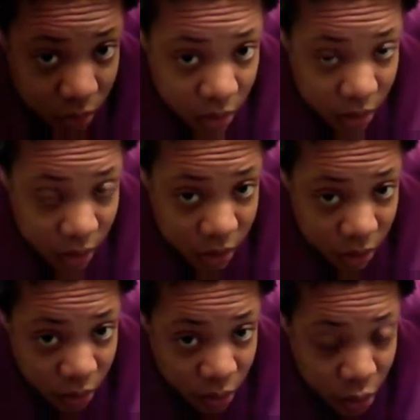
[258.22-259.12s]
this
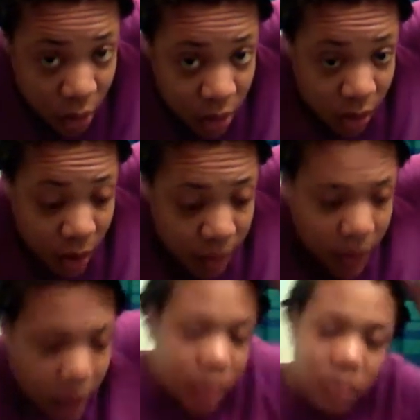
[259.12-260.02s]
will coil up the
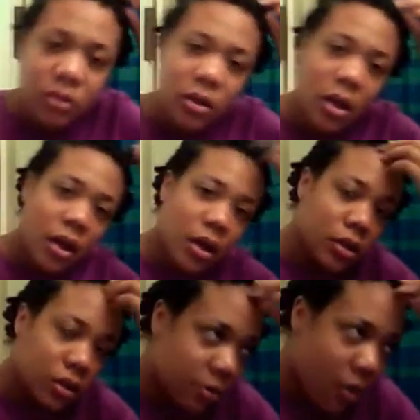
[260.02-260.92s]
end.
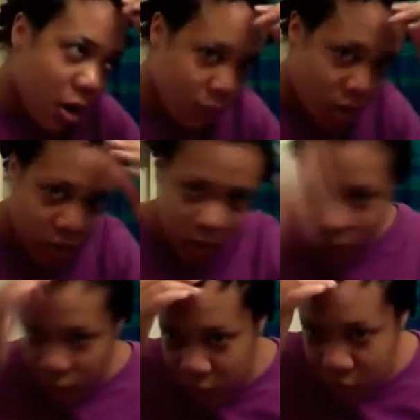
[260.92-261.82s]
This part won't,
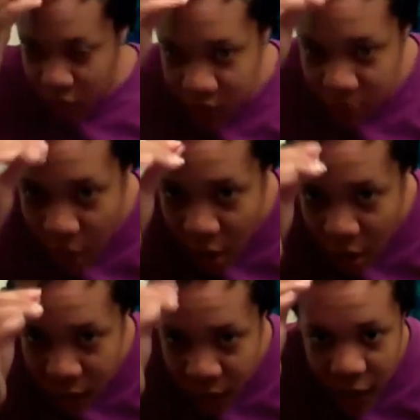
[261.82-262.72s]
and this part
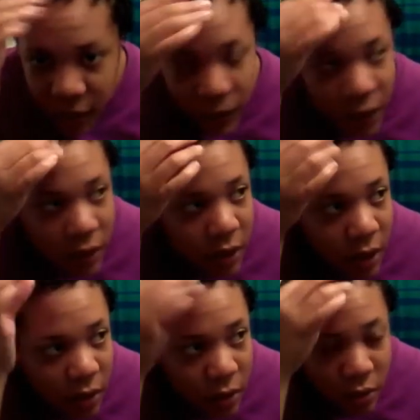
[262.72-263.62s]
overnight finally
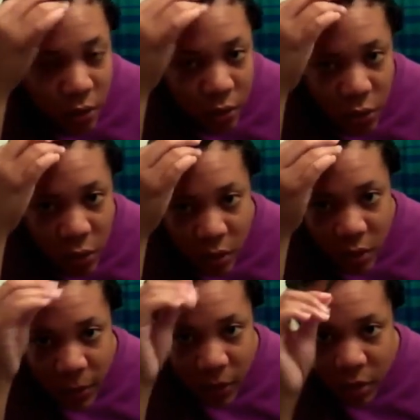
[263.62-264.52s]
kind of coiled
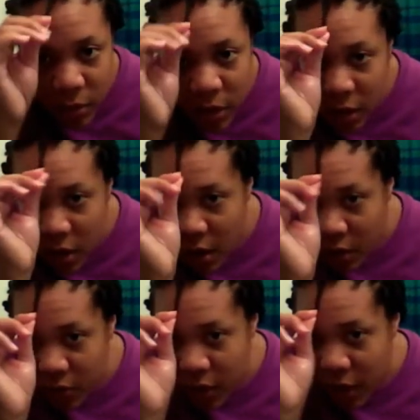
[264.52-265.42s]
up a little bit.
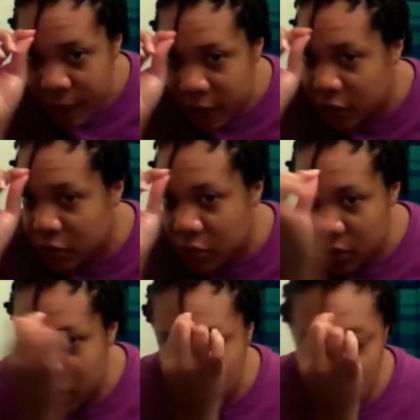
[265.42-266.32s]
When I first
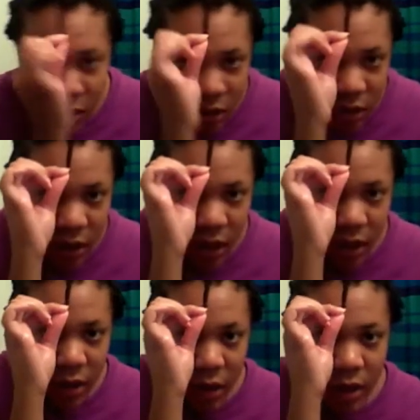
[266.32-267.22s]
twisted it, it just stayed
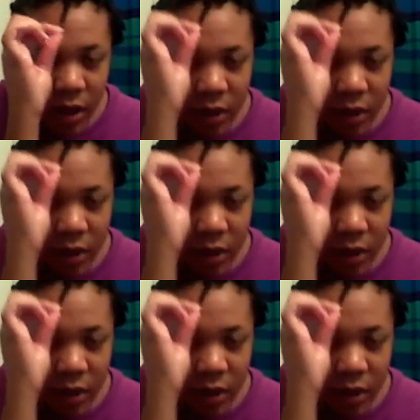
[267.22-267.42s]
like that.